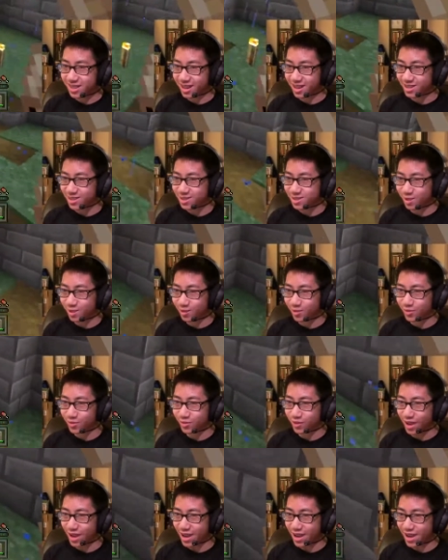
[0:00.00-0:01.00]
so
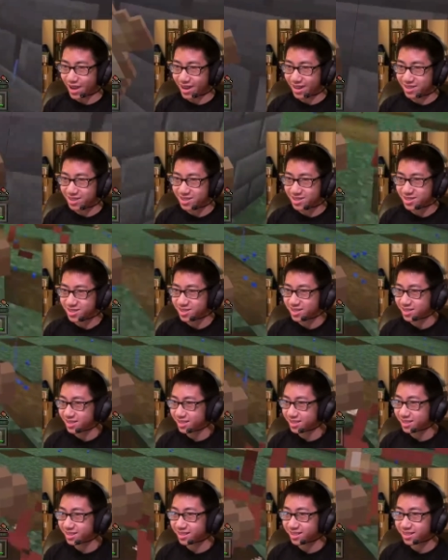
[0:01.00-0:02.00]
fast?
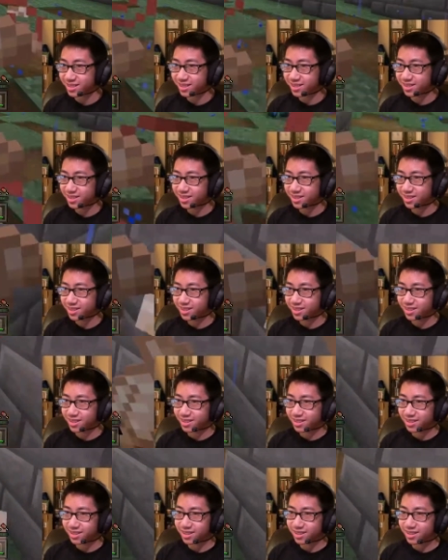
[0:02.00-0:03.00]
I
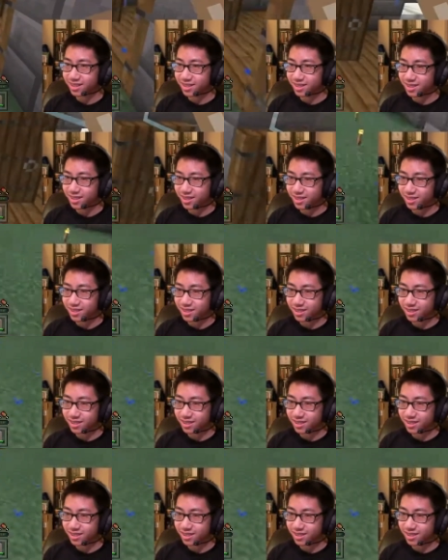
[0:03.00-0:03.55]
have to